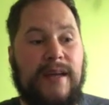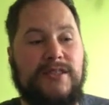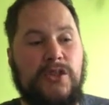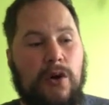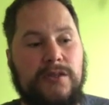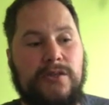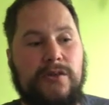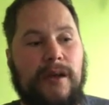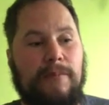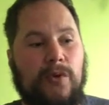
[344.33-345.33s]
It's not as
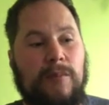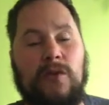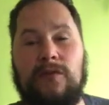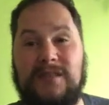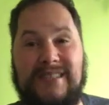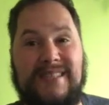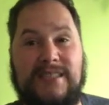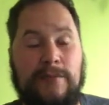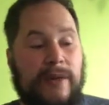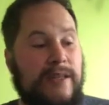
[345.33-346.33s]
good. I'm normally over
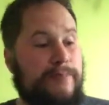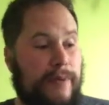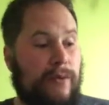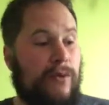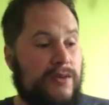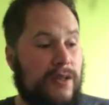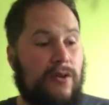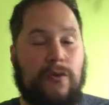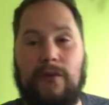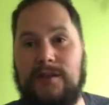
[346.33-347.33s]
60 beats, but it was a
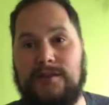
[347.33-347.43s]
long run,